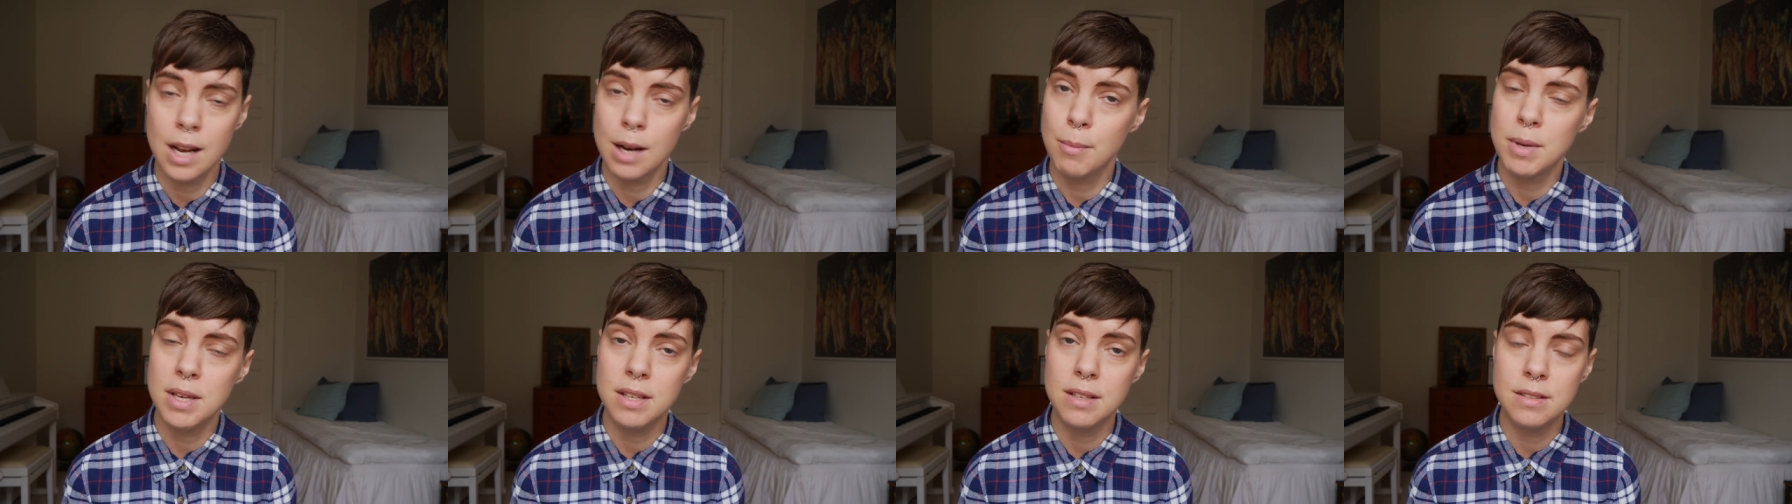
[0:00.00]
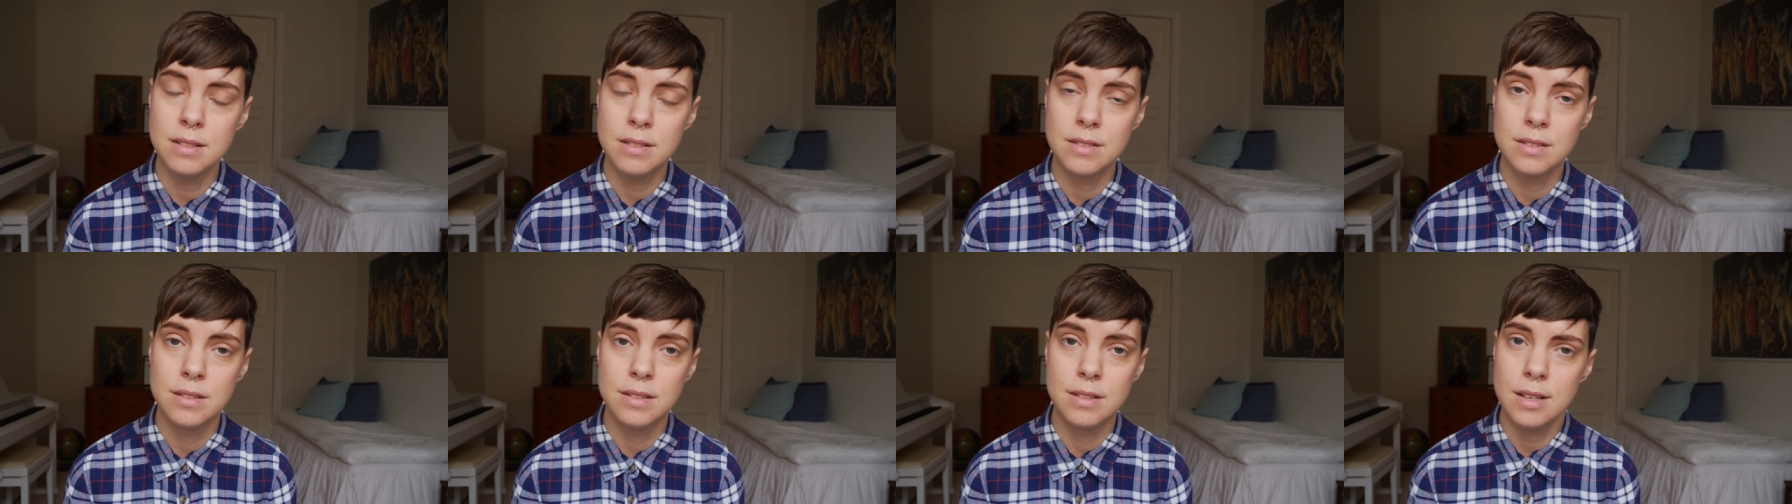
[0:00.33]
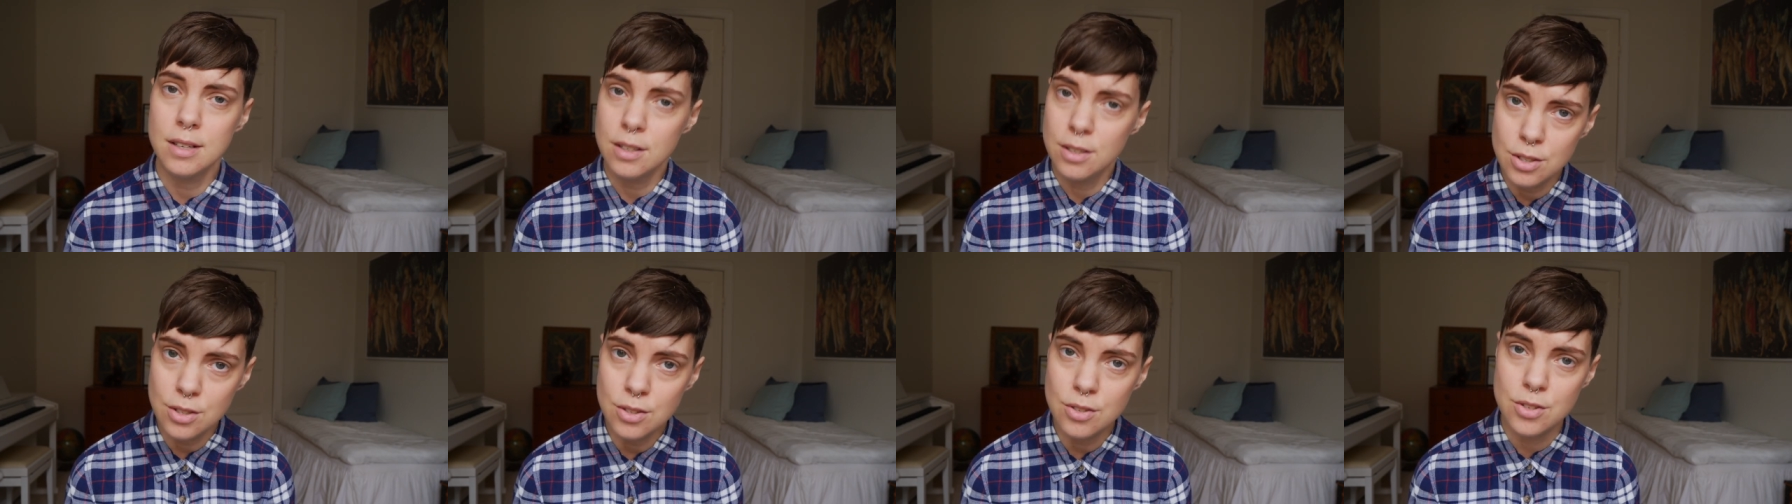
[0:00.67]
I mean,
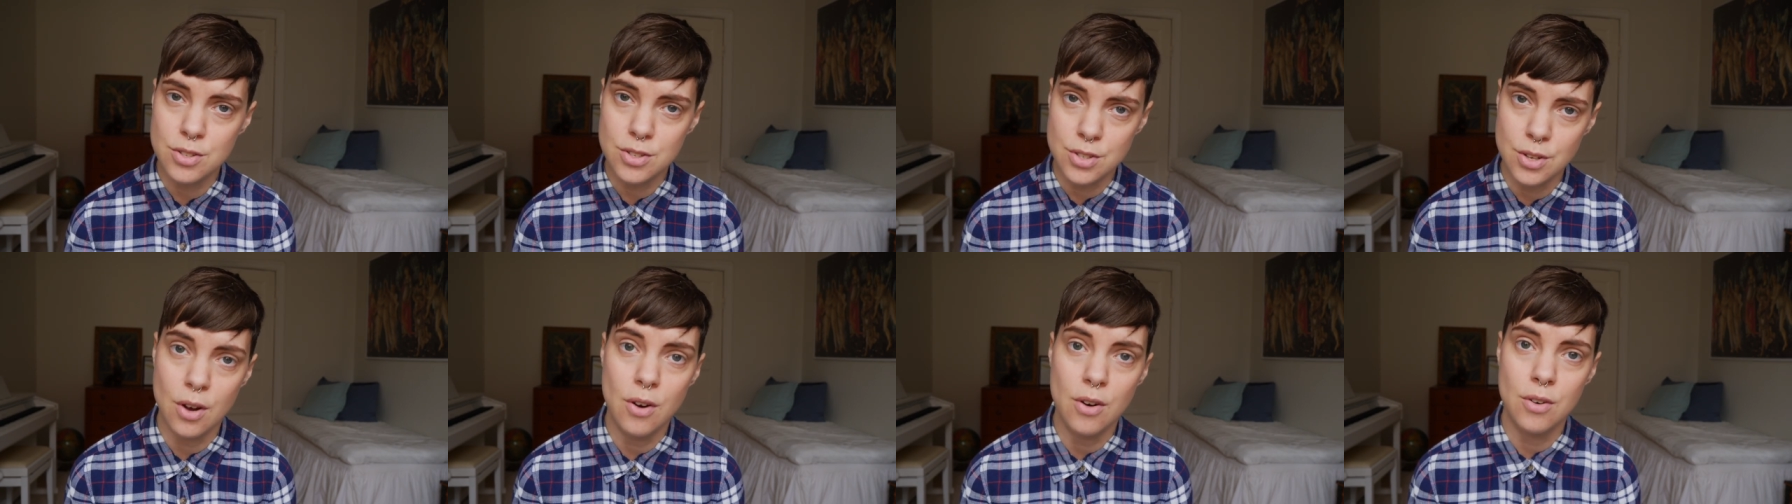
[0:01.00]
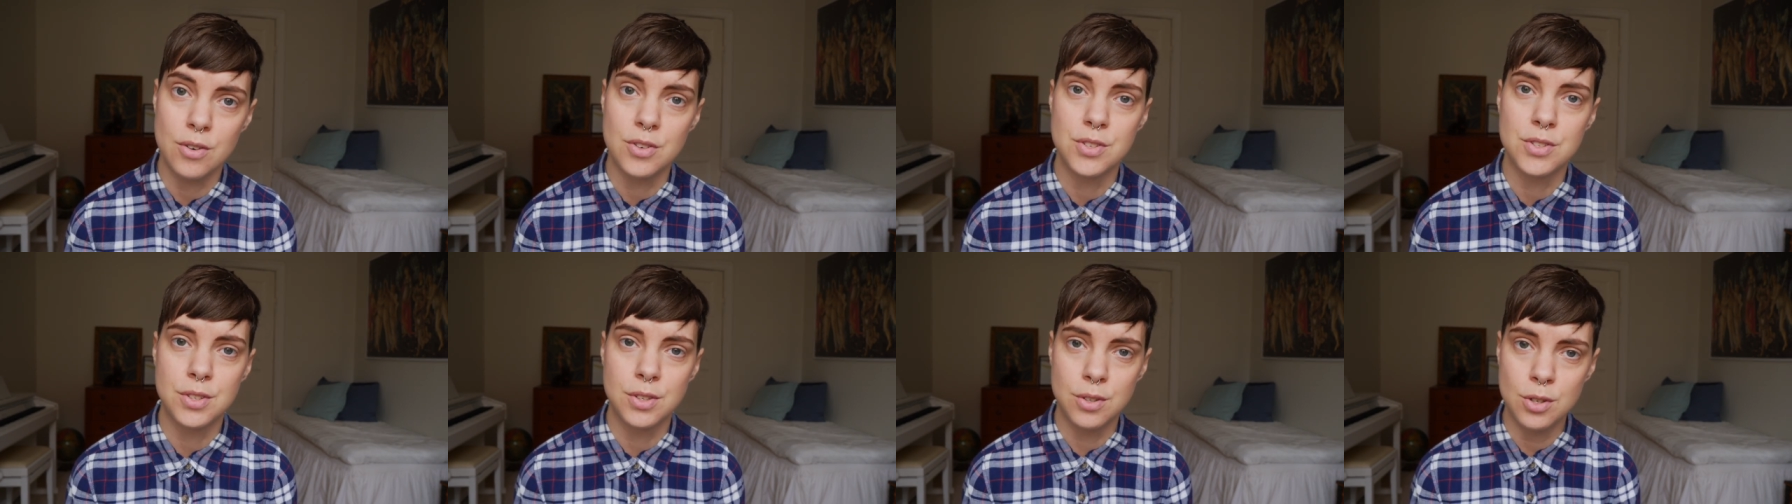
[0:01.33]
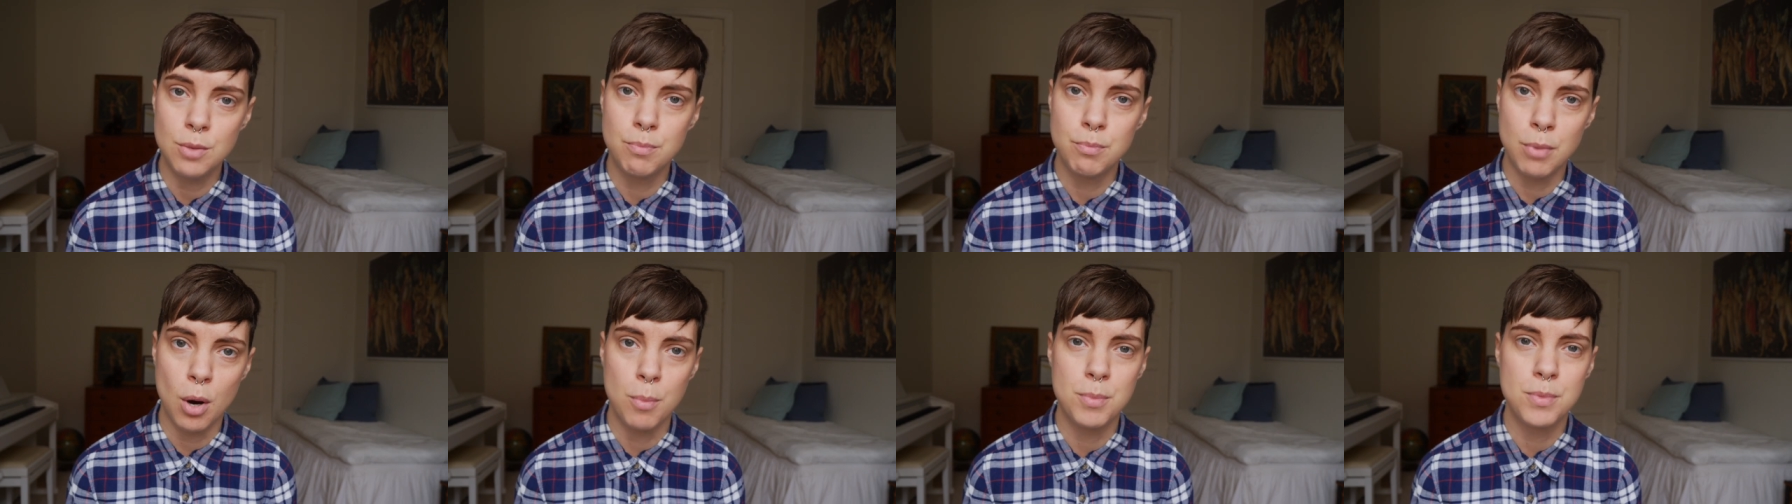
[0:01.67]
they're good songs,
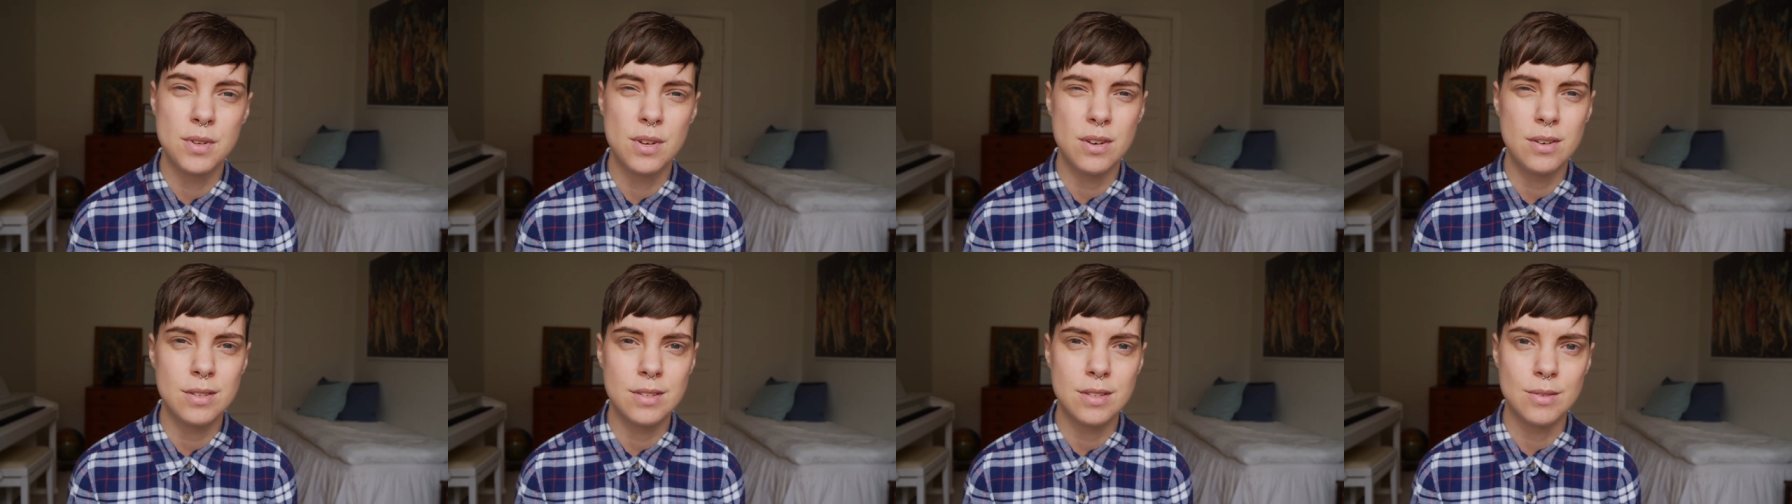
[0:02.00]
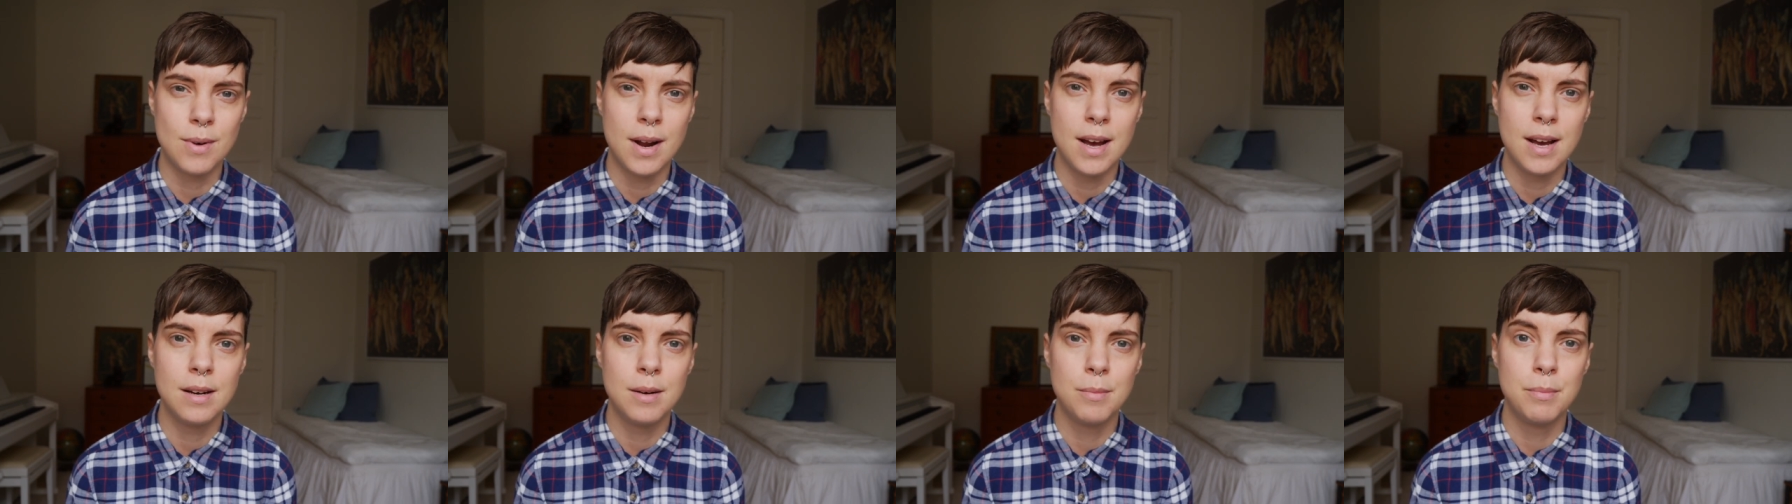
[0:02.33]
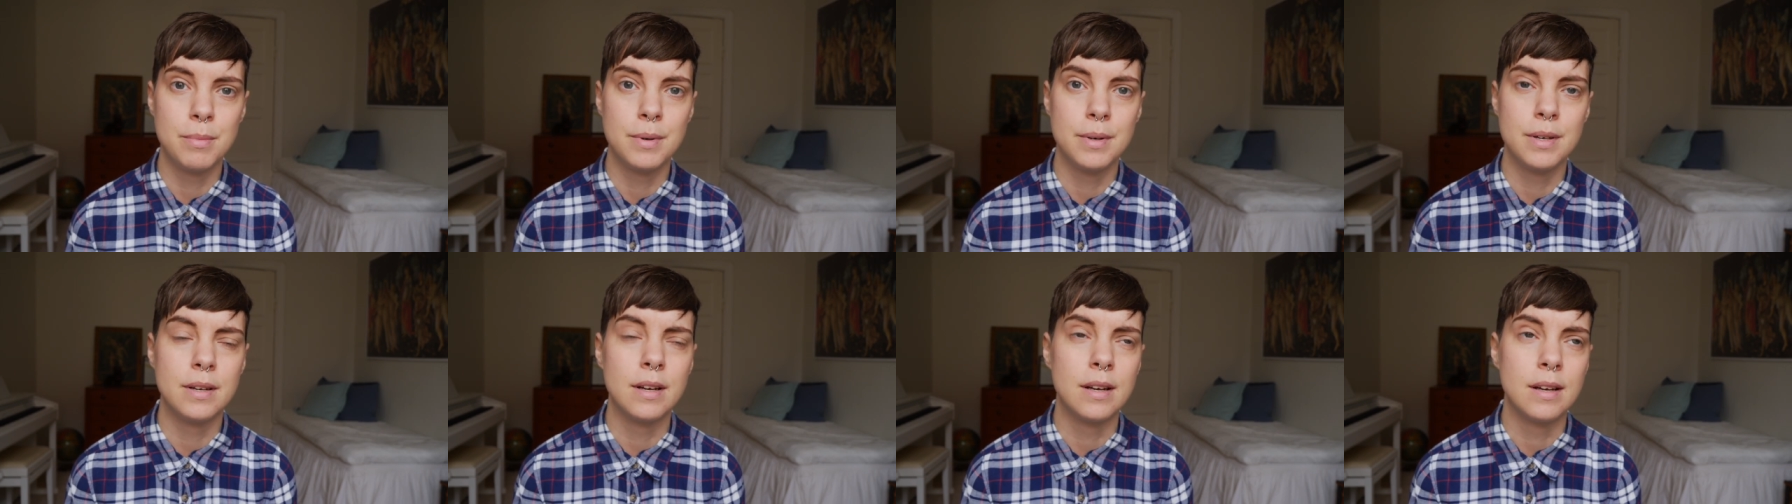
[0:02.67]
good pop songs, right?
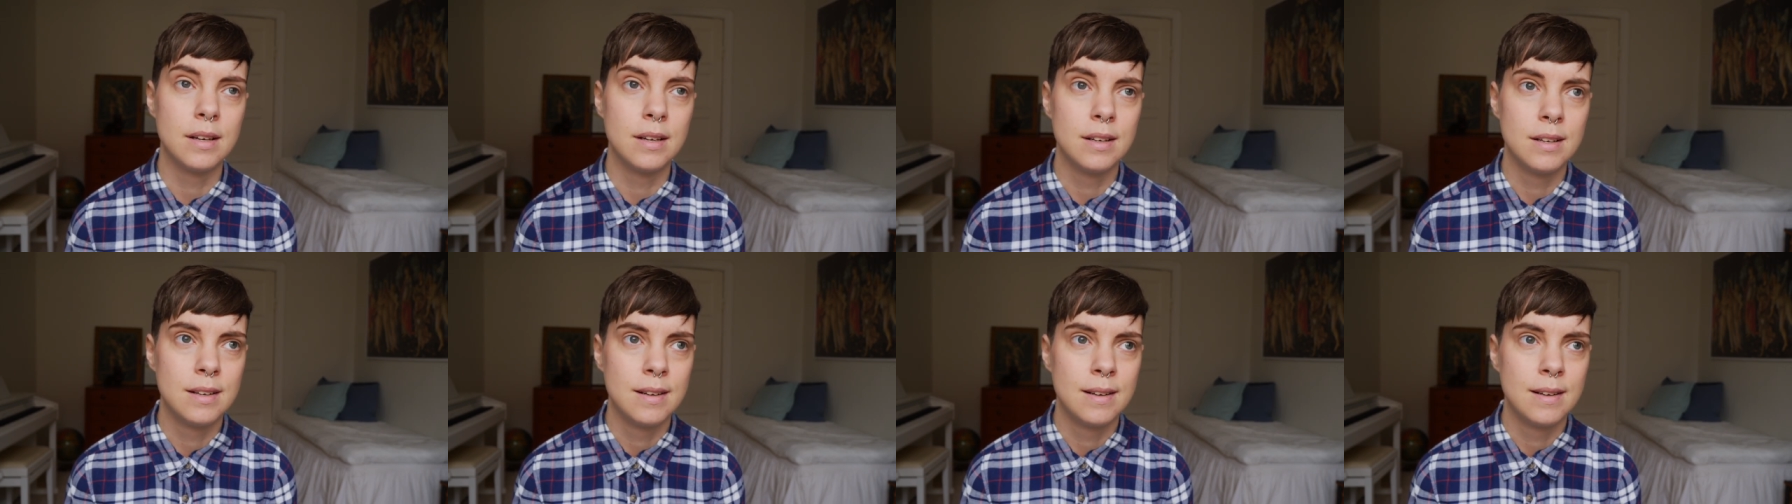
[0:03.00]
But